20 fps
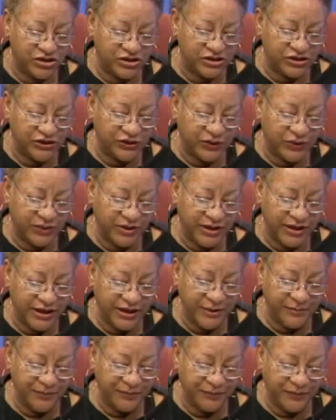3
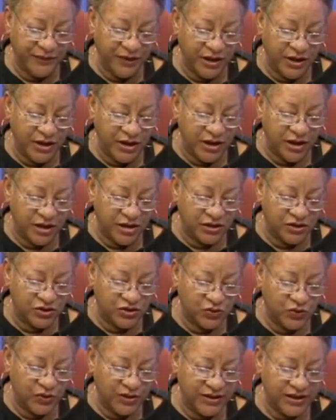
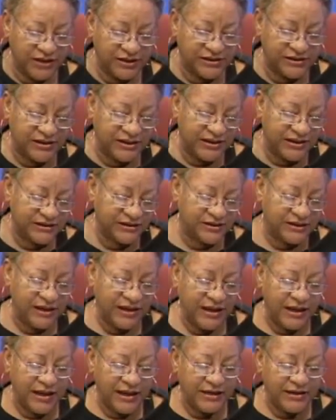20, it says,
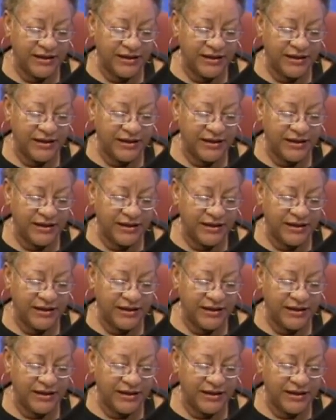Now